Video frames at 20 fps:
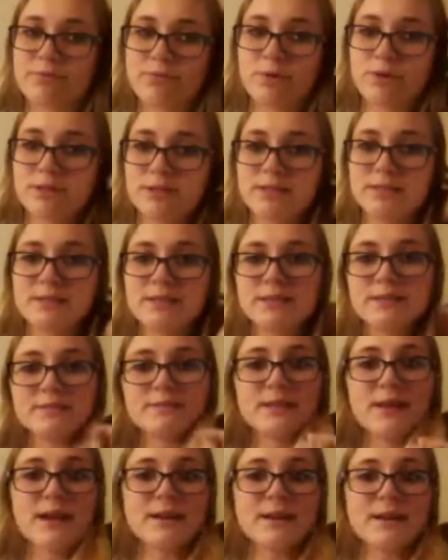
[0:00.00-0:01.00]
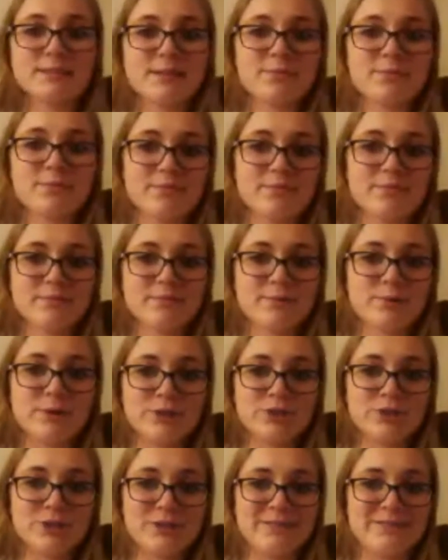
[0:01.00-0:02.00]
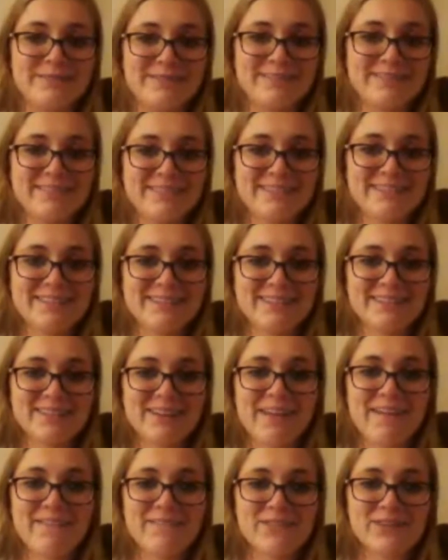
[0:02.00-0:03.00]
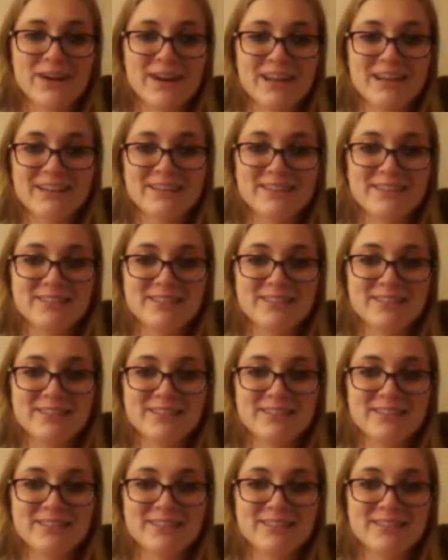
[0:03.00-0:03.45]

14 is the exact same question, right?